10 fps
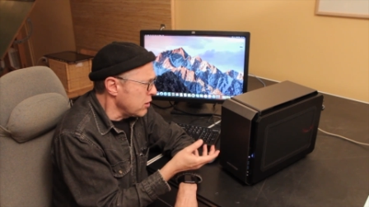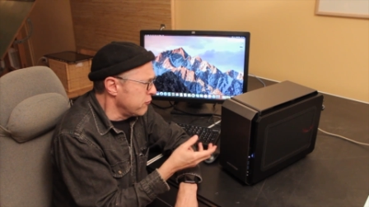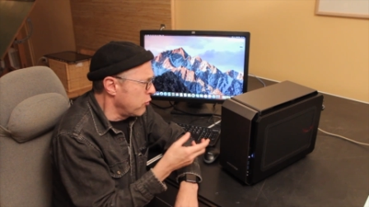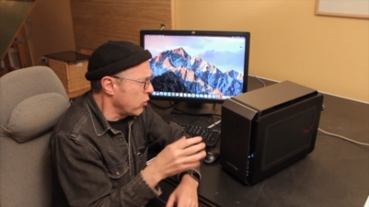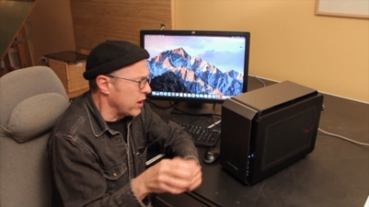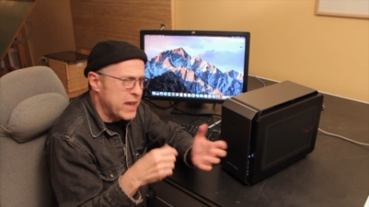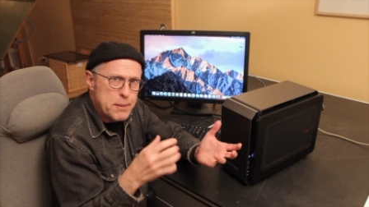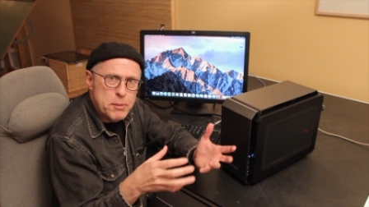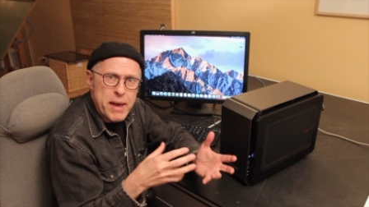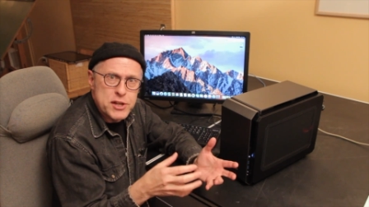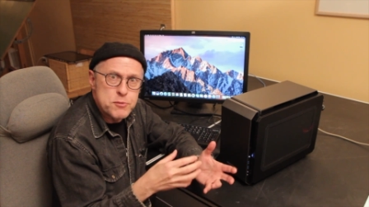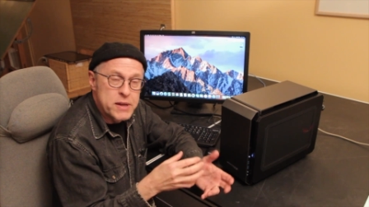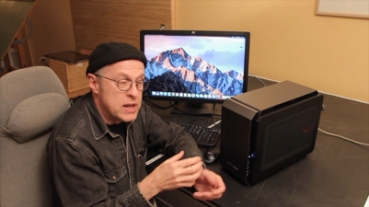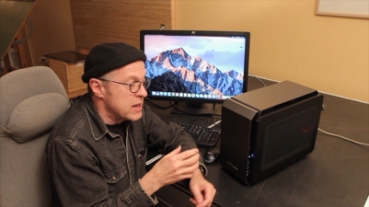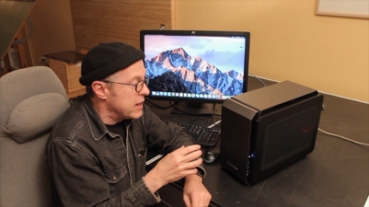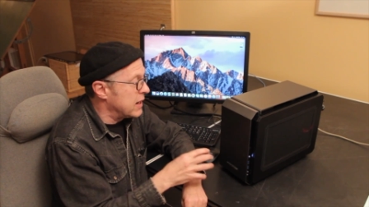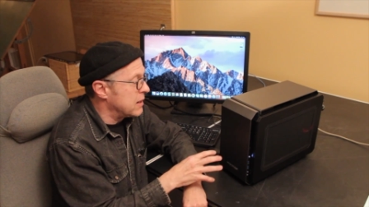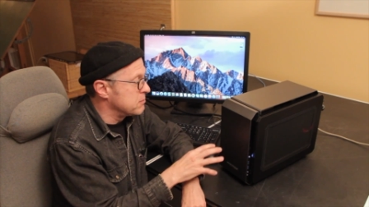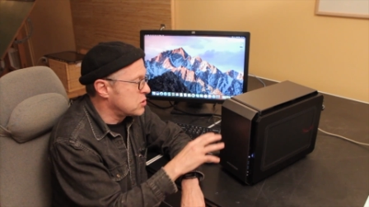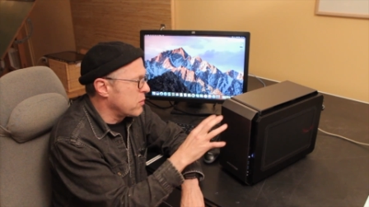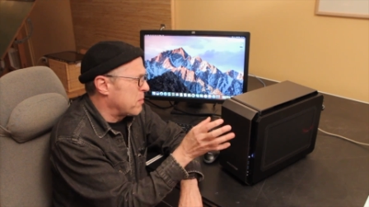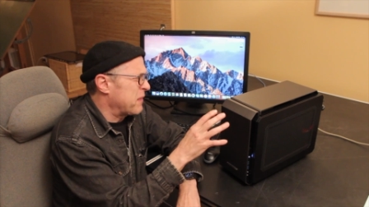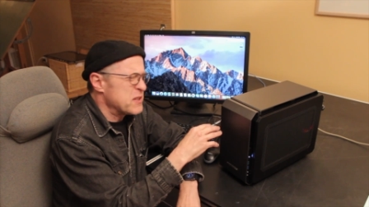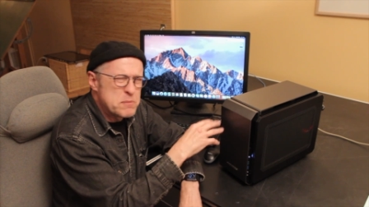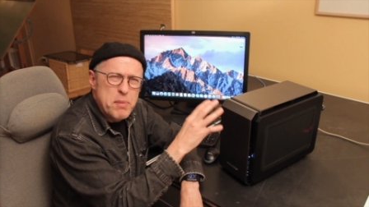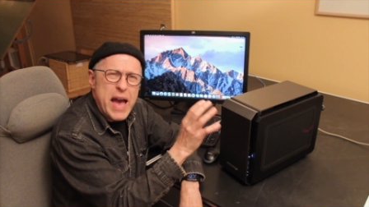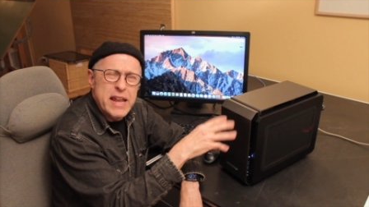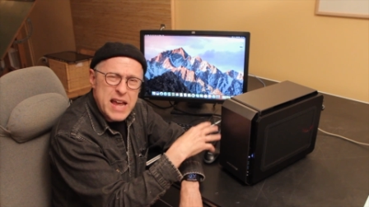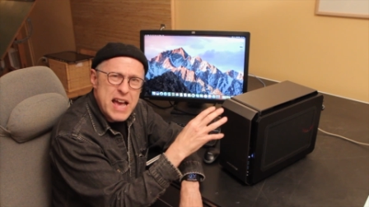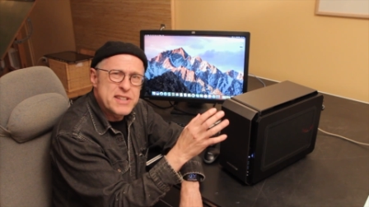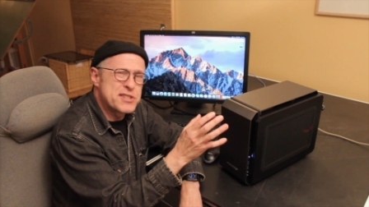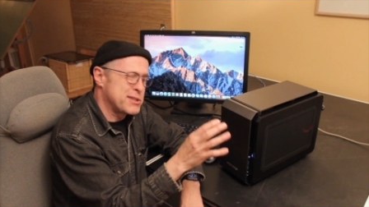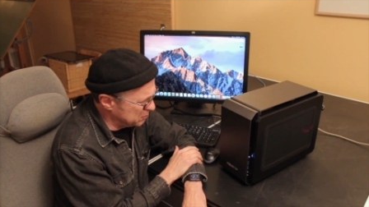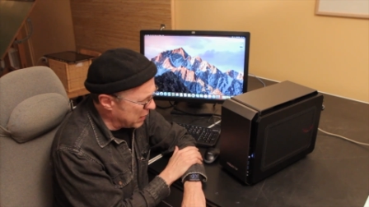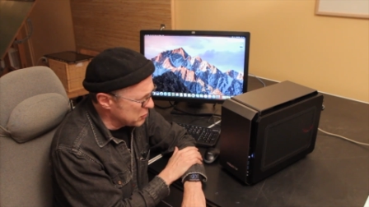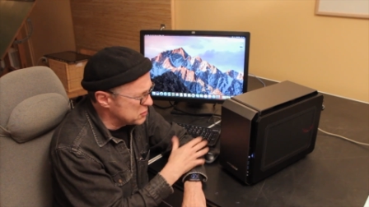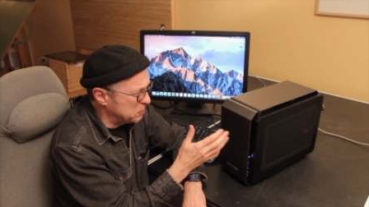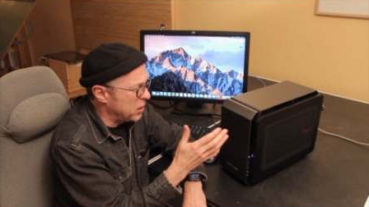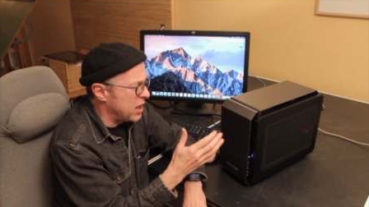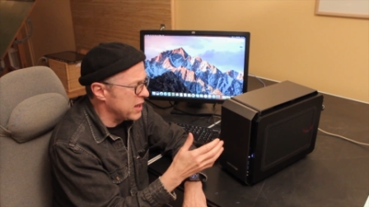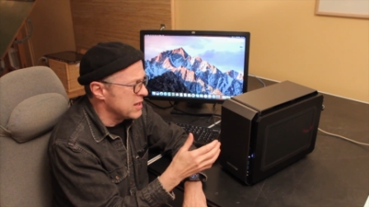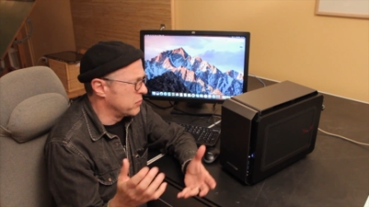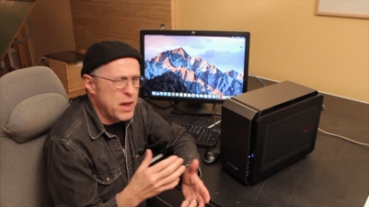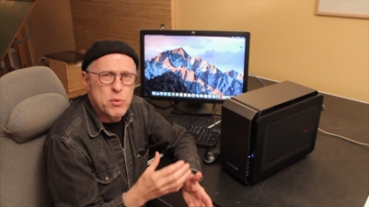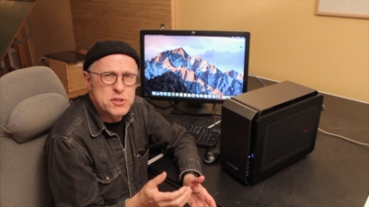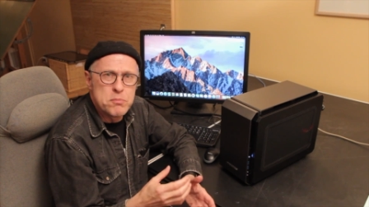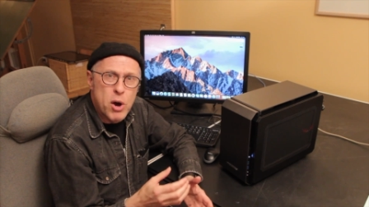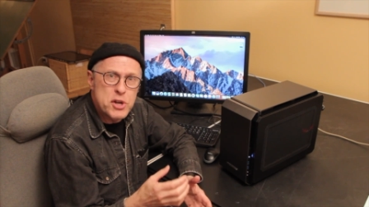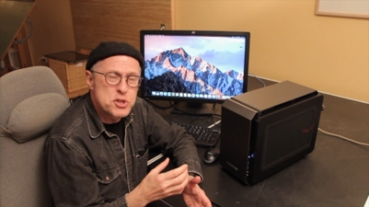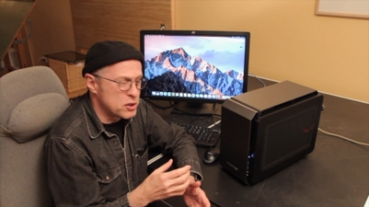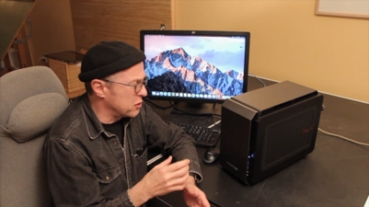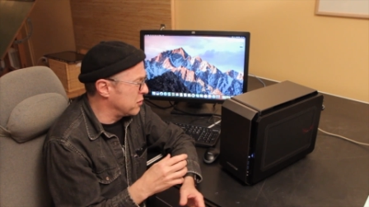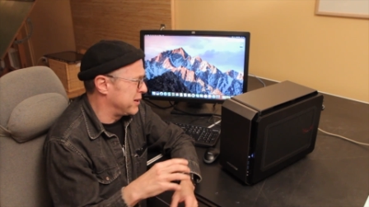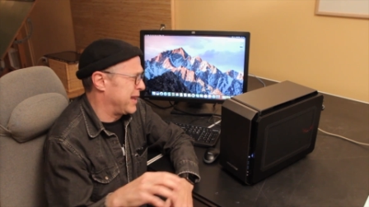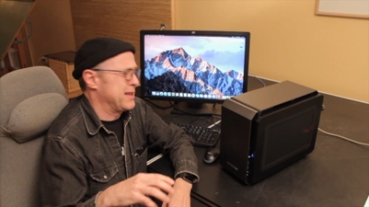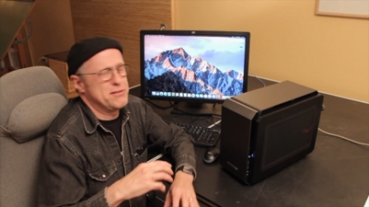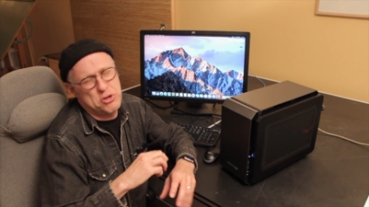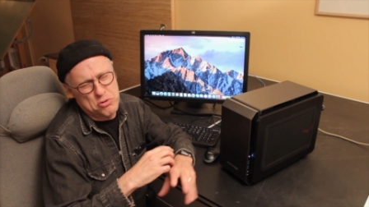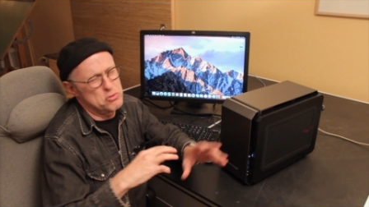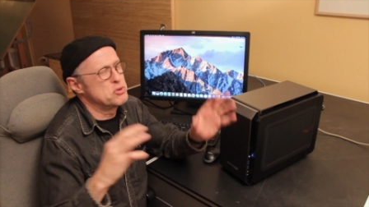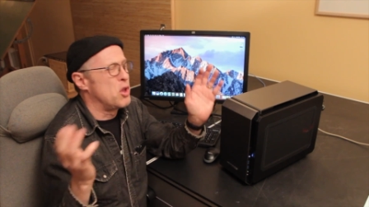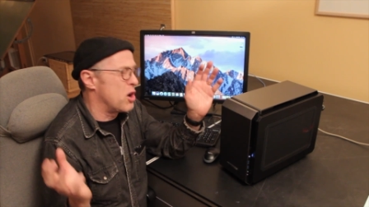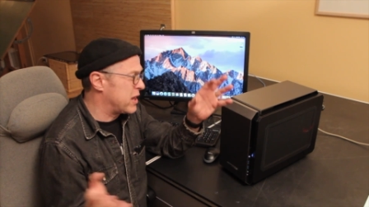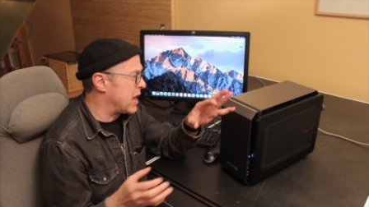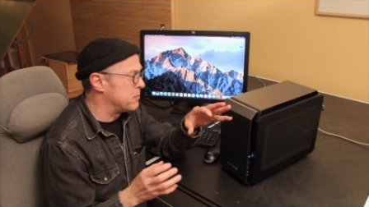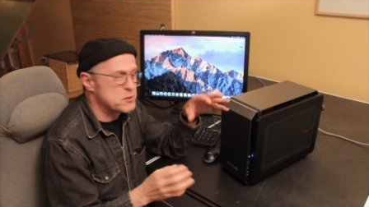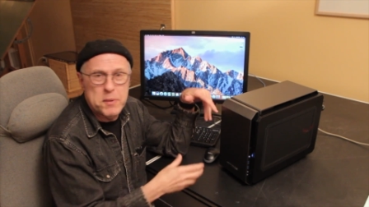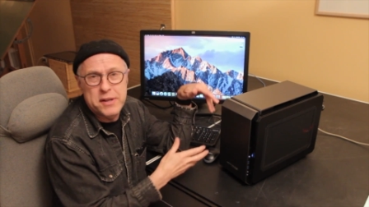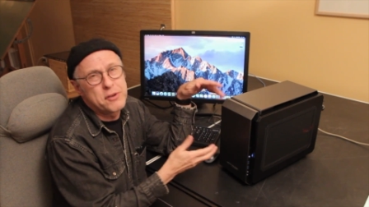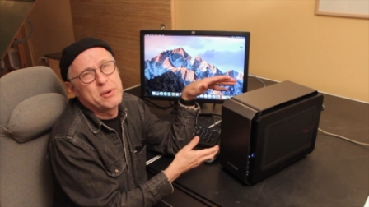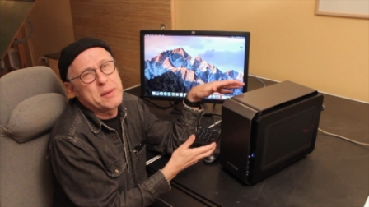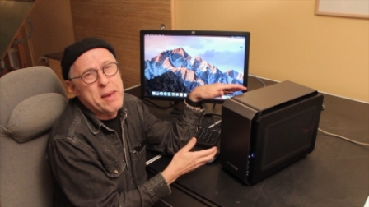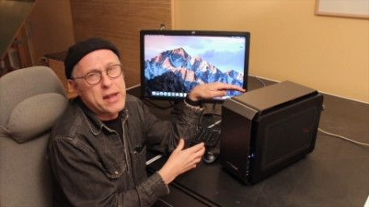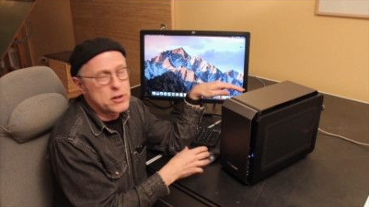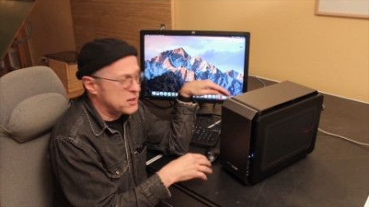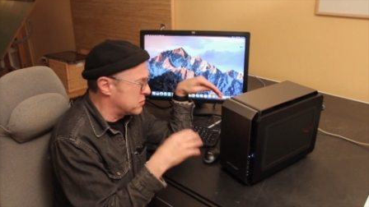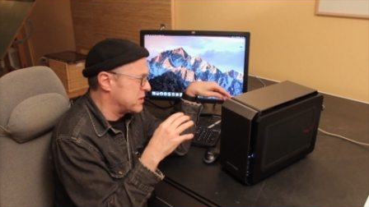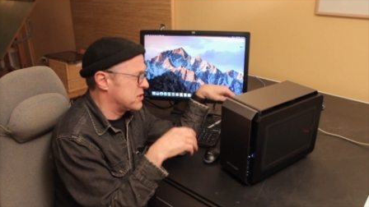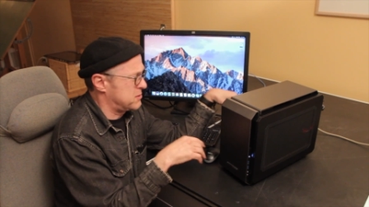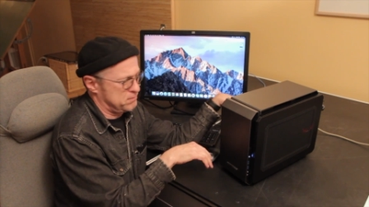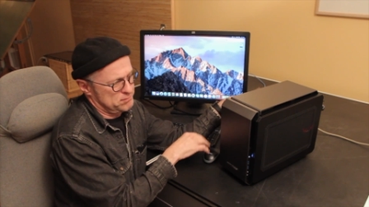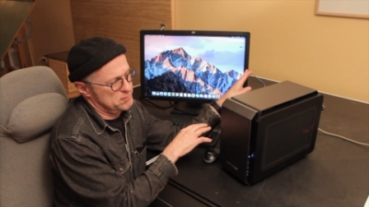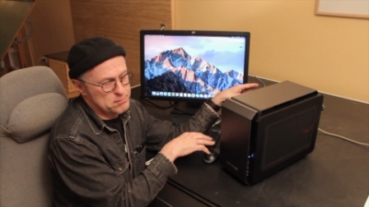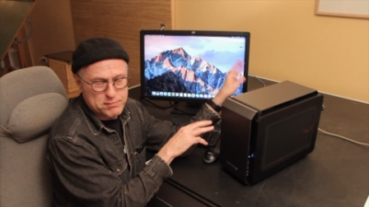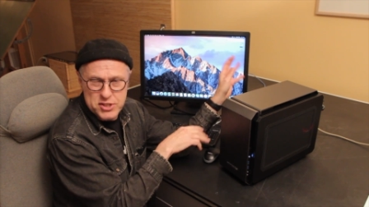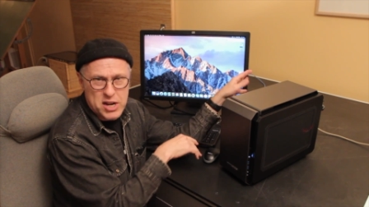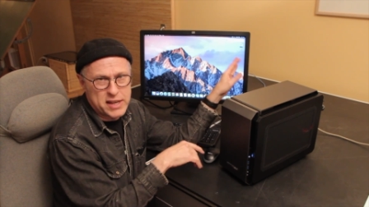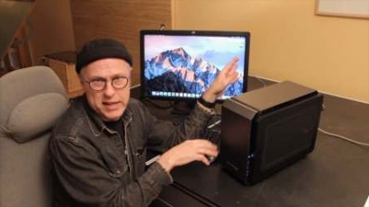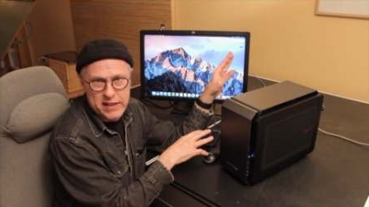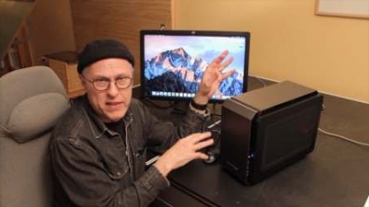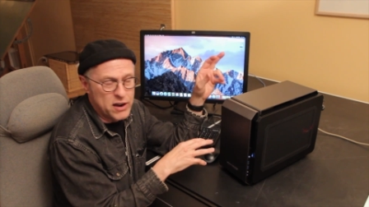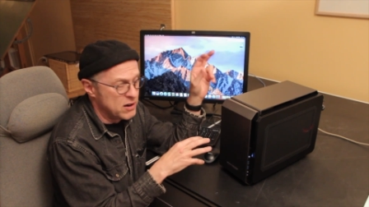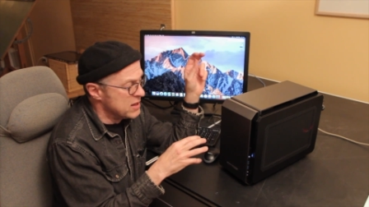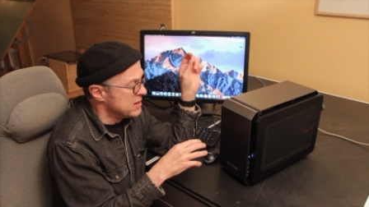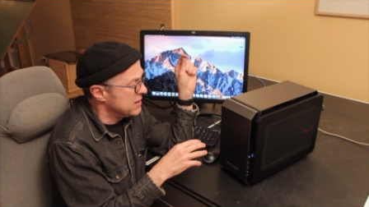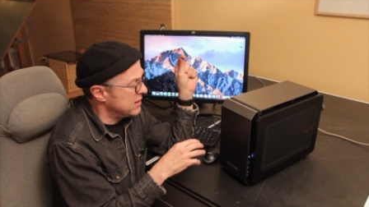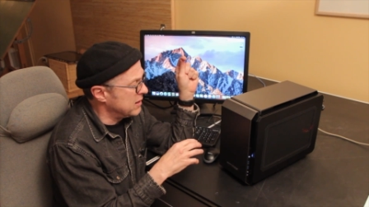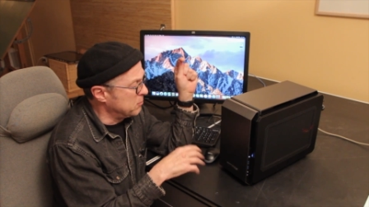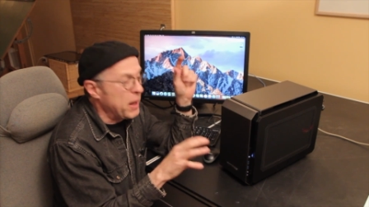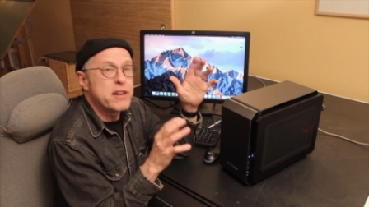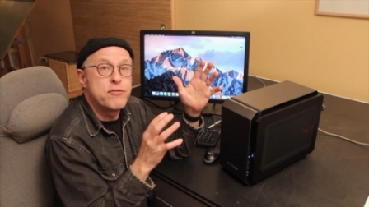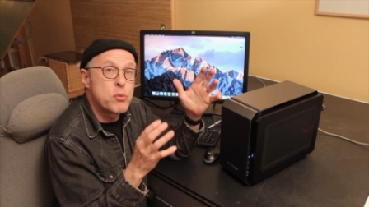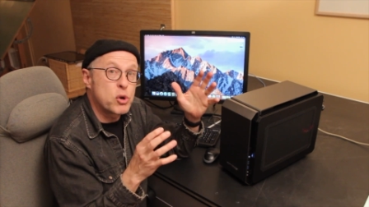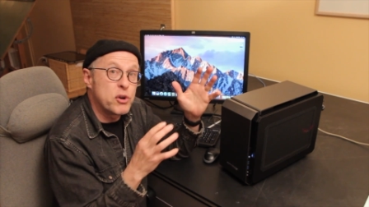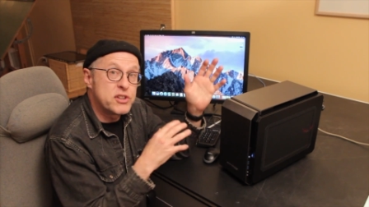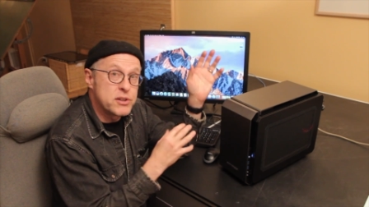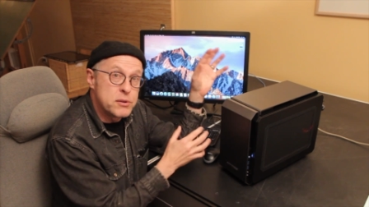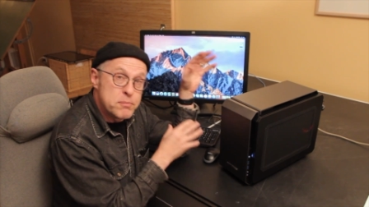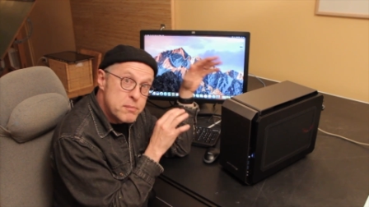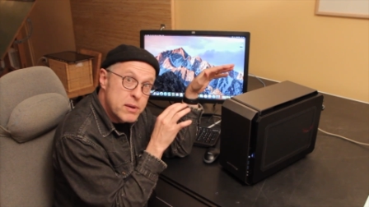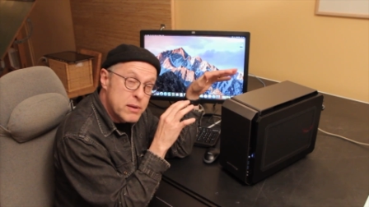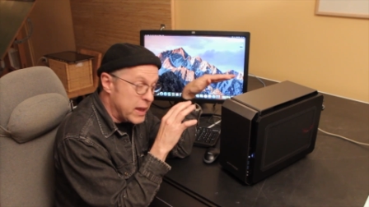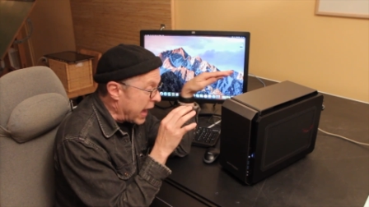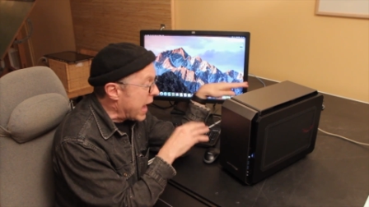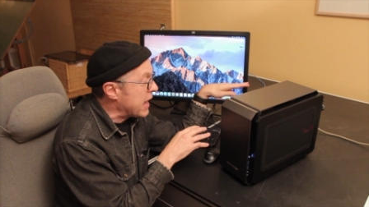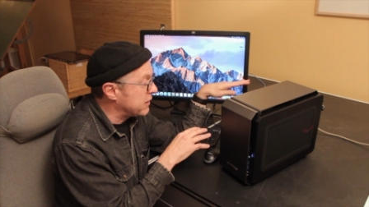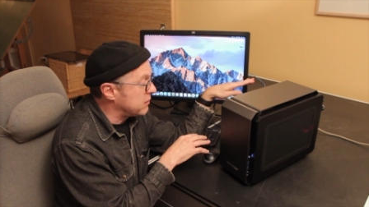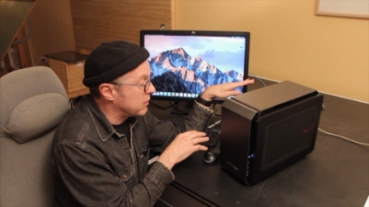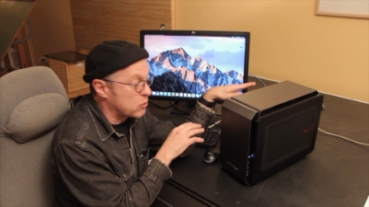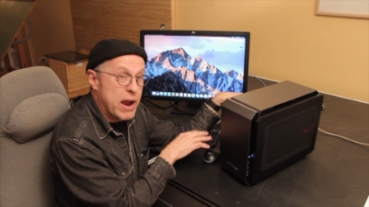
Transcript: for uh, cable management. Um, so we bought this badass power supply that wasn't modular and had huge long cables, but didn't really matter because we just stuck it in there. Uh, but if we were going to uh, add a